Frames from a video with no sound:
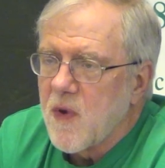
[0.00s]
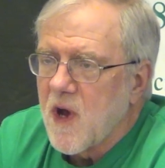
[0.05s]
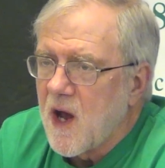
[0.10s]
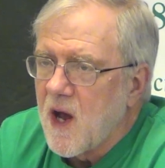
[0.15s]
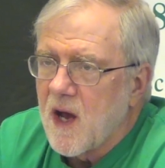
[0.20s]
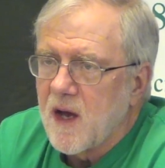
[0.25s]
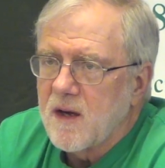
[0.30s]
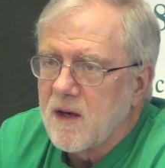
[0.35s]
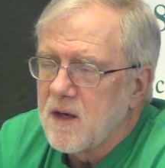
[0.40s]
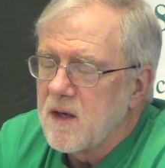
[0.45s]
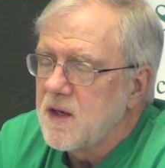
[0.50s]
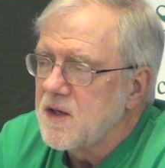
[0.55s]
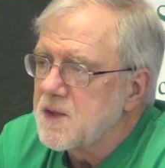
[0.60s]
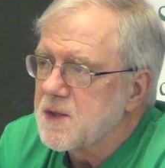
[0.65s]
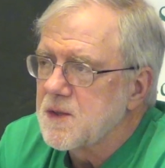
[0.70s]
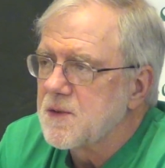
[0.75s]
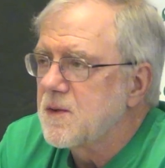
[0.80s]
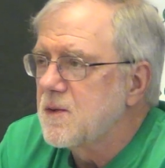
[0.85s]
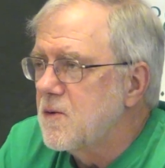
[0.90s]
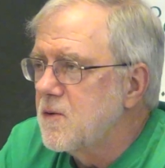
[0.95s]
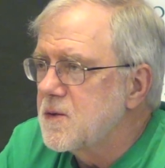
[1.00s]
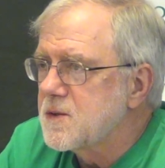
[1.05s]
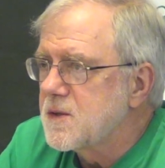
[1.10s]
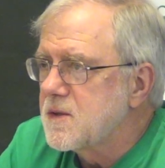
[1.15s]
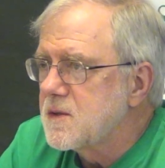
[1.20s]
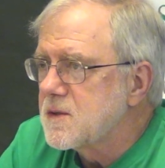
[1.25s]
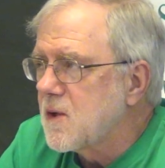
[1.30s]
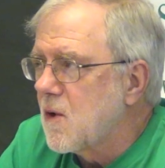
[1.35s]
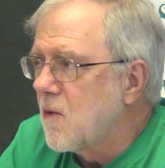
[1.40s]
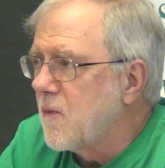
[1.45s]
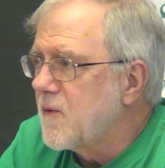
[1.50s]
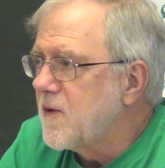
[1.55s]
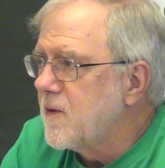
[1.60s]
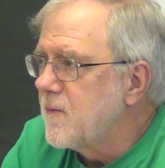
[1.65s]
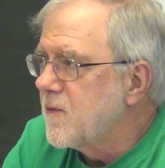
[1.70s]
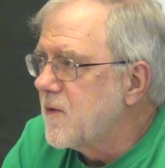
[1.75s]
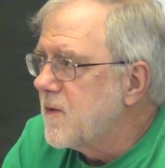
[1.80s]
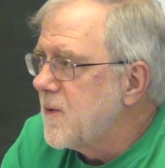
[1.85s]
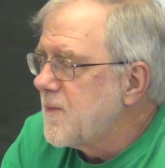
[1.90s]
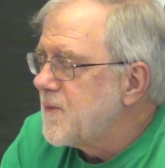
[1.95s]
bad and he's losing his own
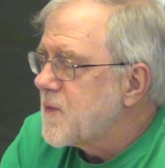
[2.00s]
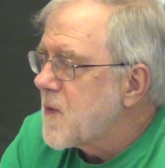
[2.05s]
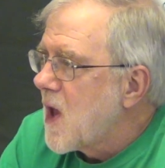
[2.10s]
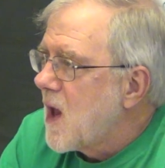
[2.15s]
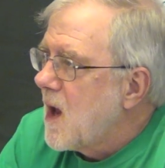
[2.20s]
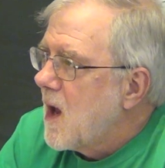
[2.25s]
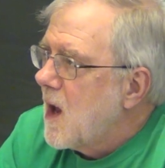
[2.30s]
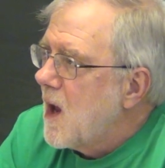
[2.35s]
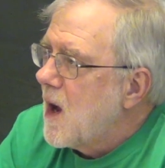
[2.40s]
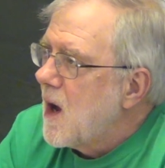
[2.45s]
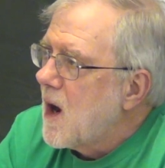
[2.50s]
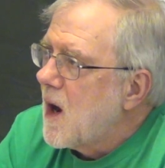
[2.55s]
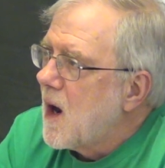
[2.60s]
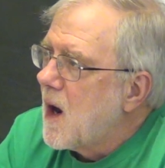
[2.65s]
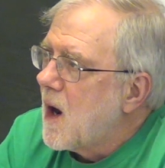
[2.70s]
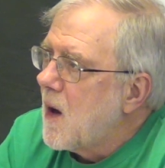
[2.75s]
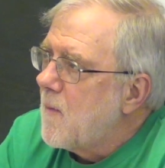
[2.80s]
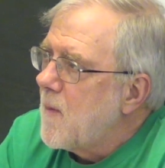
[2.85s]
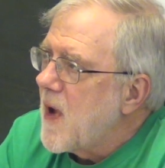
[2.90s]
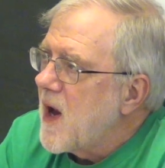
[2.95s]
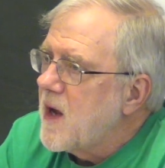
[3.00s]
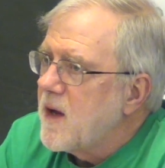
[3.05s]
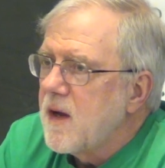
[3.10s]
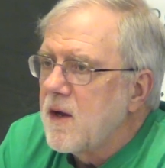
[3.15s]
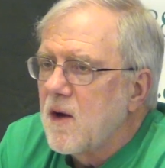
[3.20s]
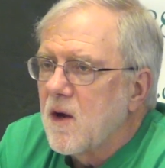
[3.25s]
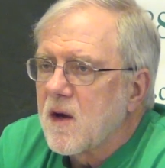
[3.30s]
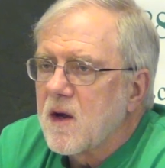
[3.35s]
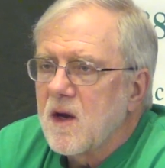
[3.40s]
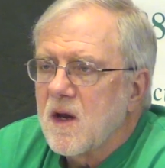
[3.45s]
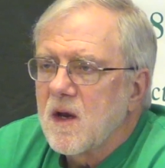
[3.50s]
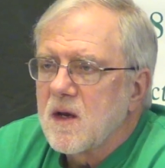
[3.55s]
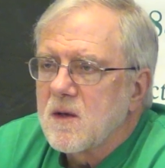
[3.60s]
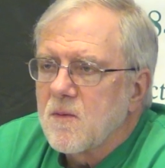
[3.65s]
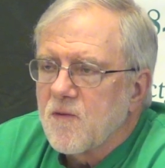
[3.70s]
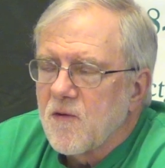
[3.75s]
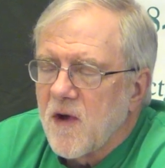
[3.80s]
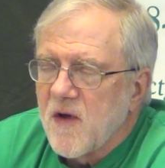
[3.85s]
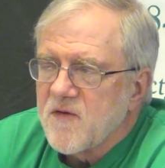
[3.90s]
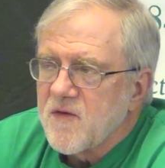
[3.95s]
people. And then they're going to get
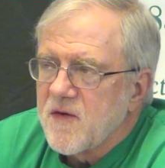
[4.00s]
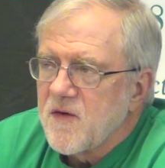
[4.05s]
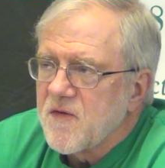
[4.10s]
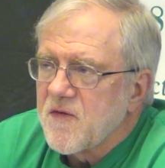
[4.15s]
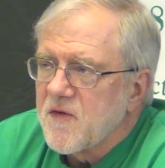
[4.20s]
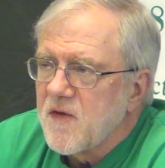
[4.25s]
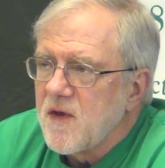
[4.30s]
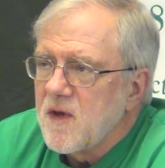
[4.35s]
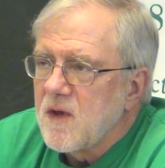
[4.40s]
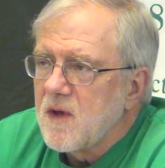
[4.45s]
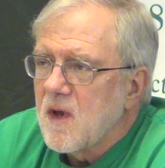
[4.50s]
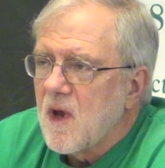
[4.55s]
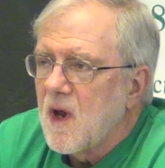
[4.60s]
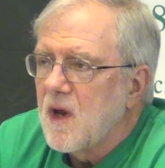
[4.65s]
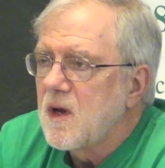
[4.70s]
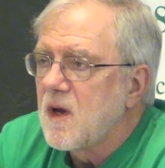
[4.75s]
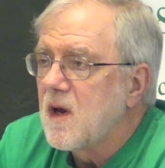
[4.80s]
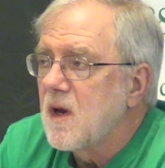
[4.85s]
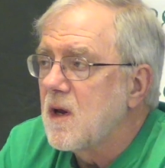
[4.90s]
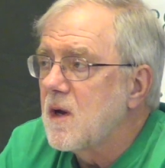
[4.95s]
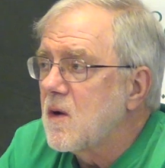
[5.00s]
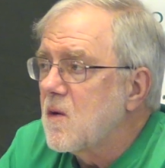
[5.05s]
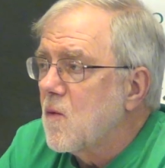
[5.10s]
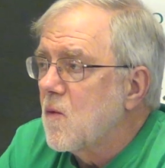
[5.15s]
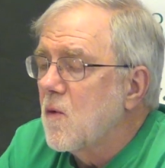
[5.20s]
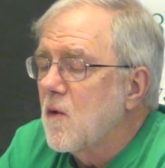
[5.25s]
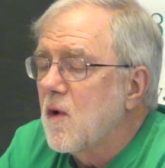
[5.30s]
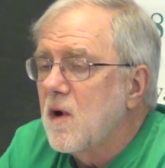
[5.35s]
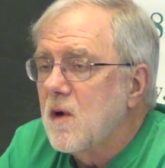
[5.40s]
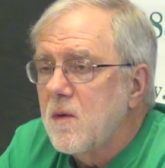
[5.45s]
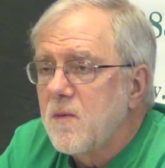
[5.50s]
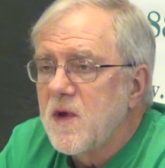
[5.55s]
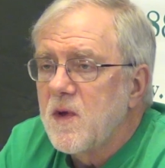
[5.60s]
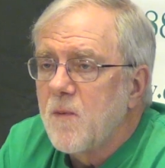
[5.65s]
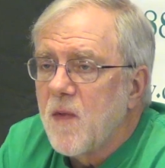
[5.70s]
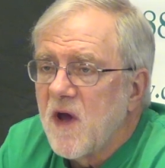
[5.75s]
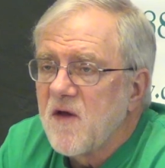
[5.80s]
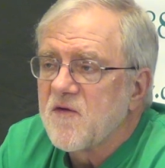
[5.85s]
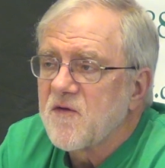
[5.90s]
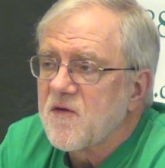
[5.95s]
the presidency, and then we're going to
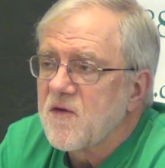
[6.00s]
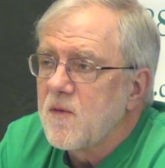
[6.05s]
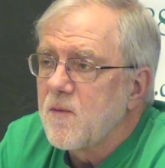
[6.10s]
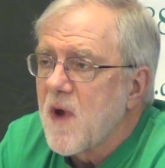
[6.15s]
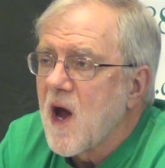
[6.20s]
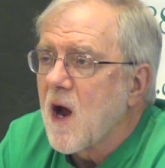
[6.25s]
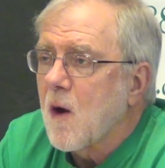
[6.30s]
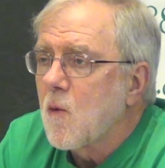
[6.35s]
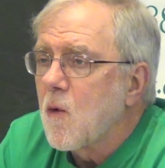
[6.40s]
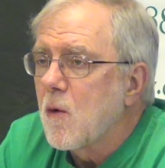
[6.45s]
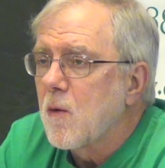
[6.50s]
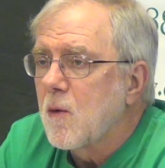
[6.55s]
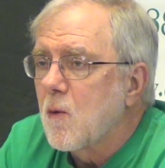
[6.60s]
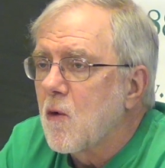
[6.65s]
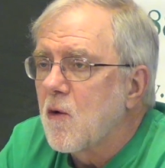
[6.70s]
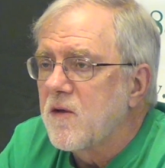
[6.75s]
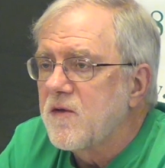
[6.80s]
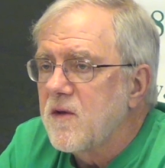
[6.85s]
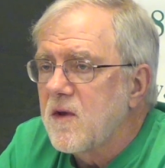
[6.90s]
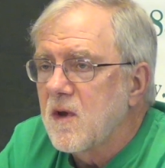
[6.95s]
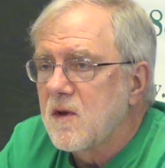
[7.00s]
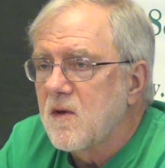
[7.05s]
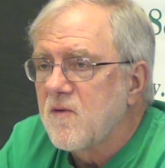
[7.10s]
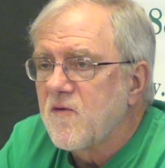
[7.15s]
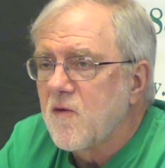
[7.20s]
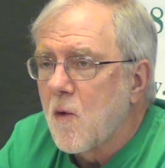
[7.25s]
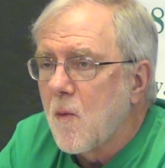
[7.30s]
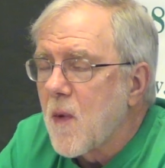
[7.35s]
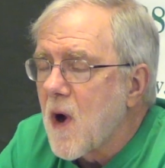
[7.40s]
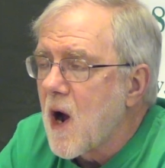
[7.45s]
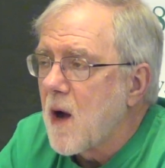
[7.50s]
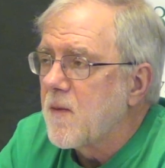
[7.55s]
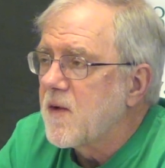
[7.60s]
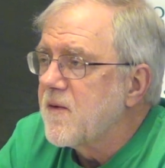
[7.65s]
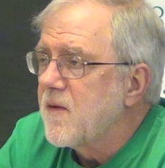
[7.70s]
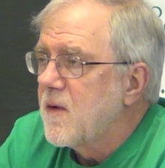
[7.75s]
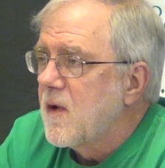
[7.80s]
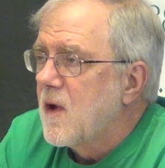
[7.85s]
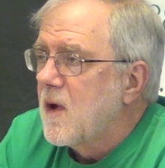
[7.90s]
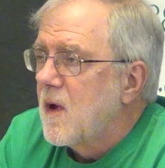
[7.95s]
be basically back where we were at the end of the Obama